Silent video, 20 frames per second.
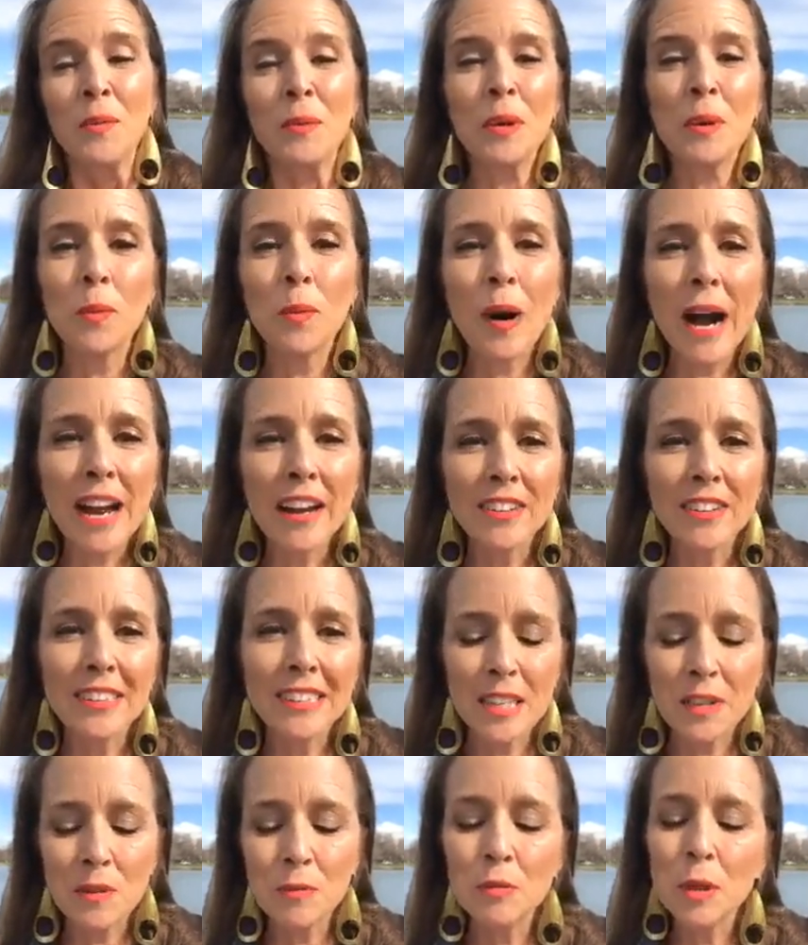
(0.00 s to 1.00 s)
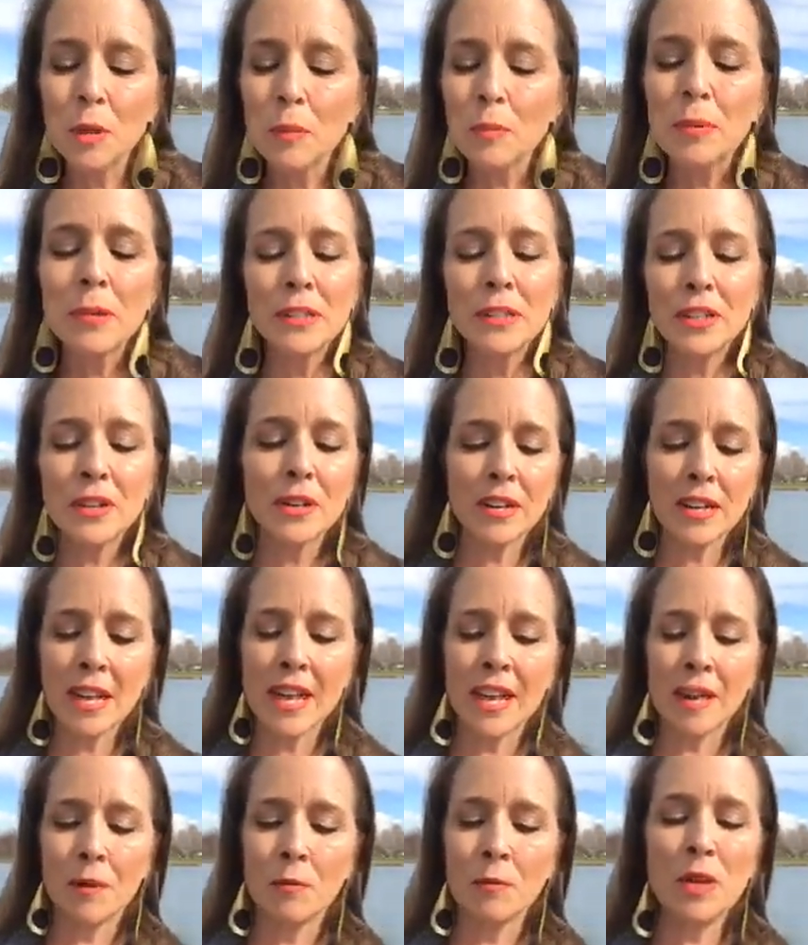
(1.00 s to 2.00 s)
We wildly whoop your
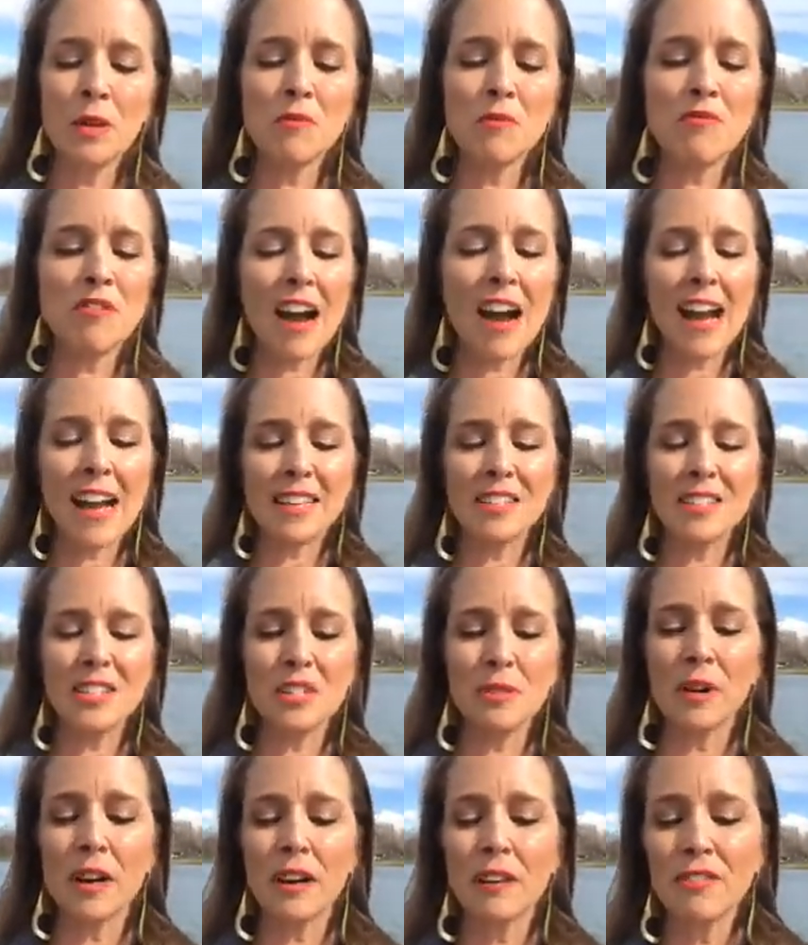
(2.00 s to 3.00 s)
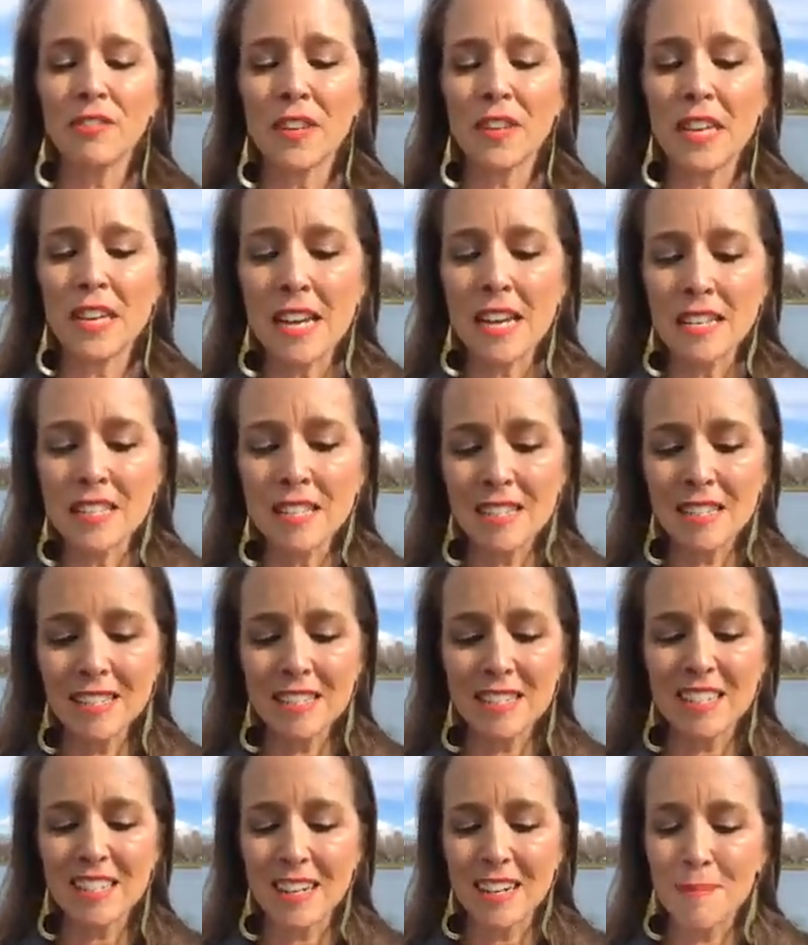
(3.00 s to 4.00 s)
name. We rise to our feet and
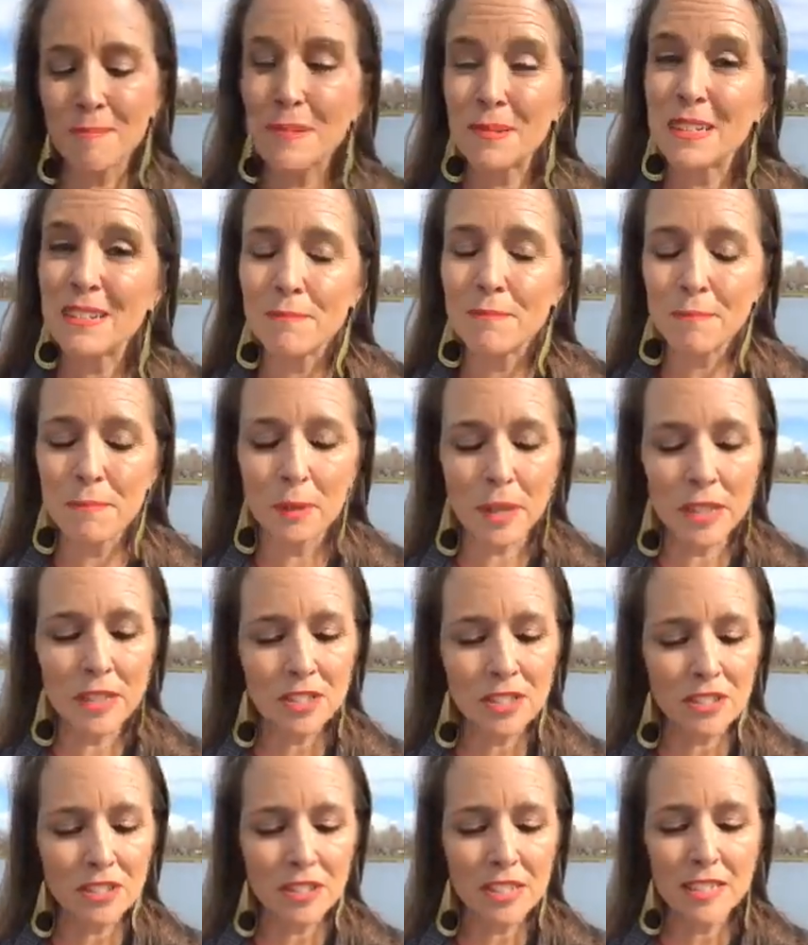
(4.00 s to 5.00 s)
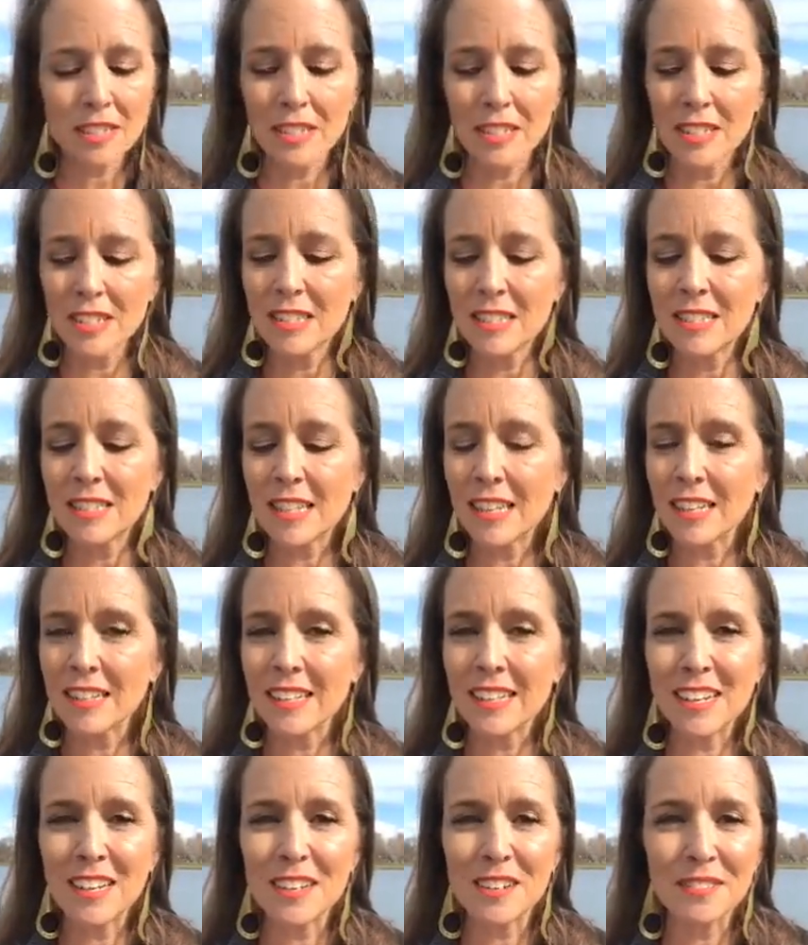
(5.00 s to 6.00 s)
stomp a boisterous
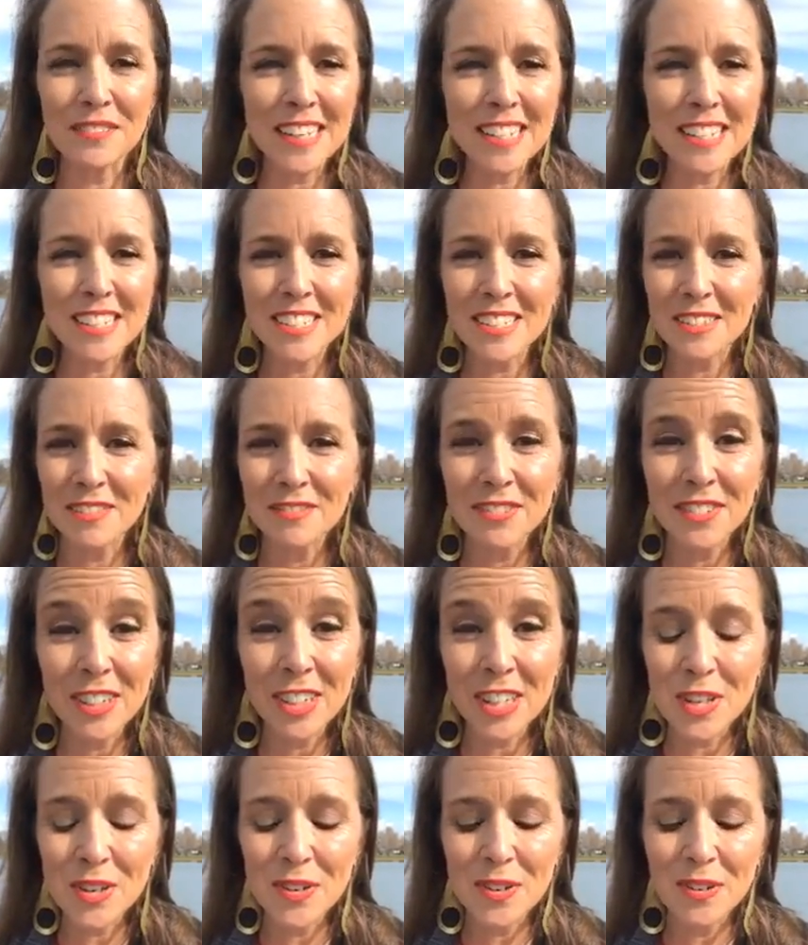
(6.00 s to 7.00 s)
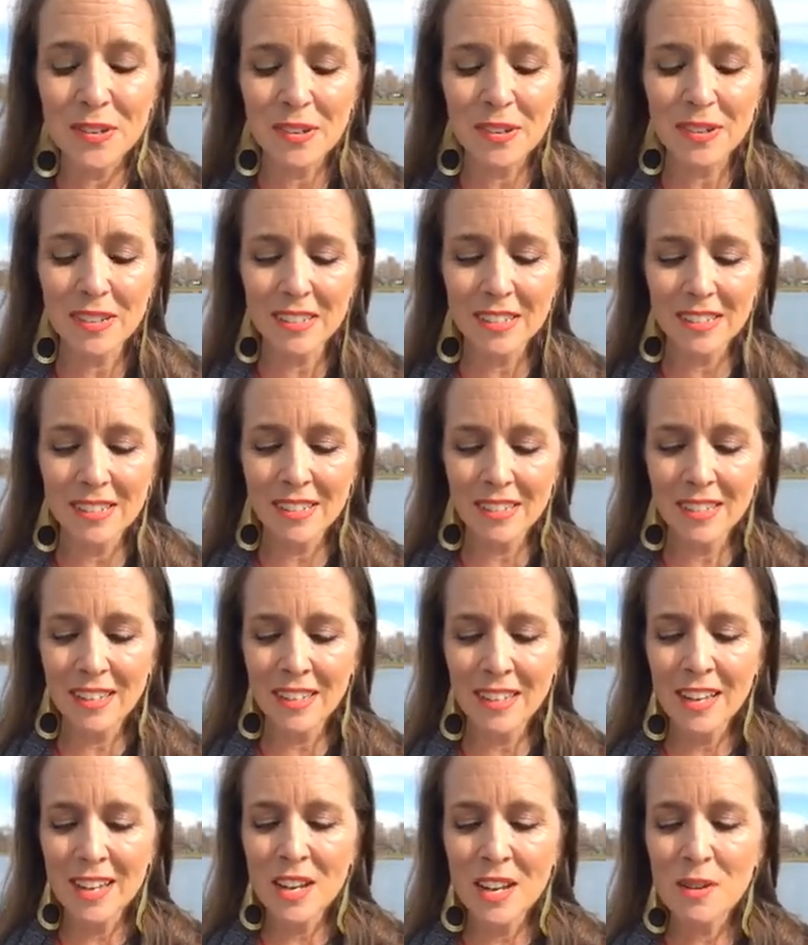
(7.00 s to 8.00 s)
standing ovation for you.
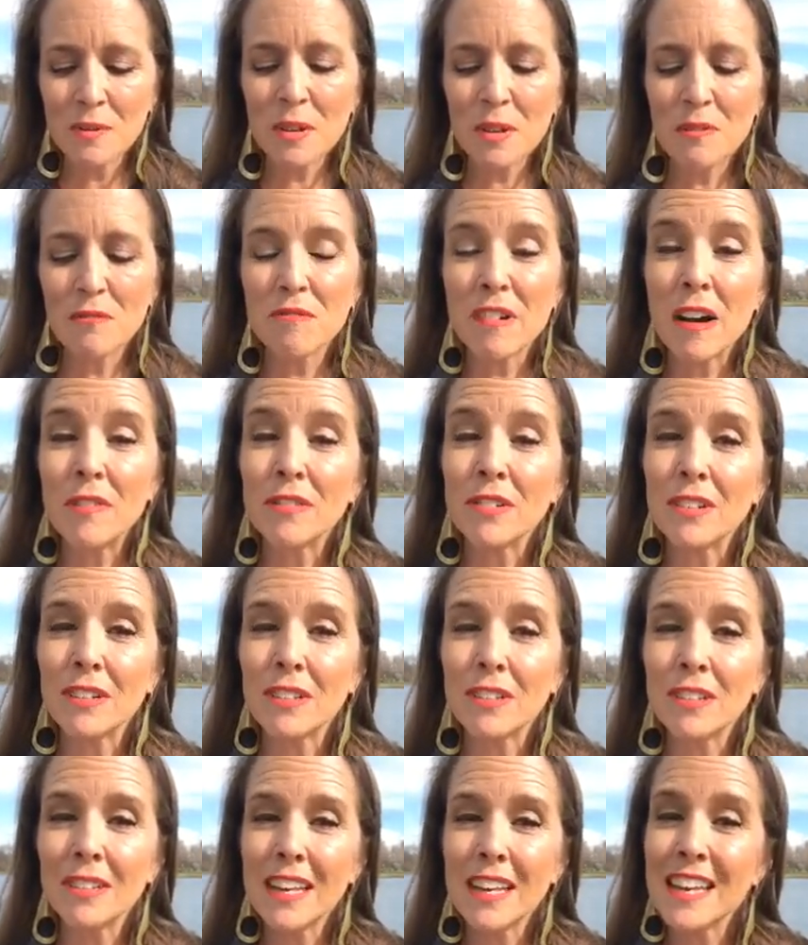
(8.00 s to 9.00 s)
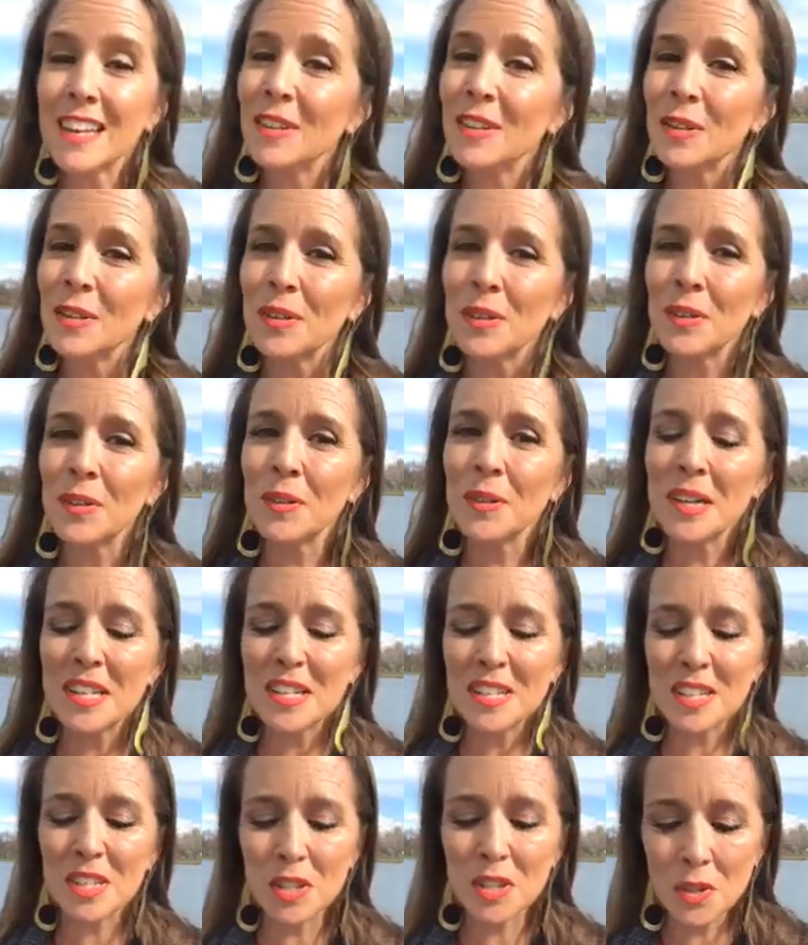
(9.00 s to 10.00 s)
We revel in who
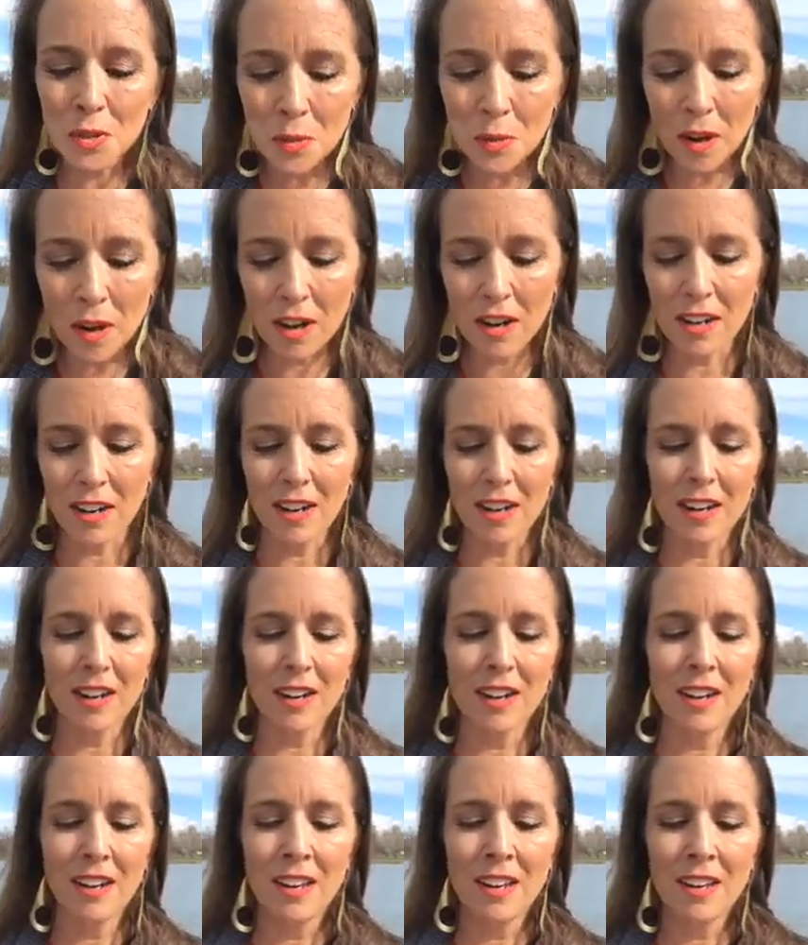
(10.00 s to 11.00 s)
you are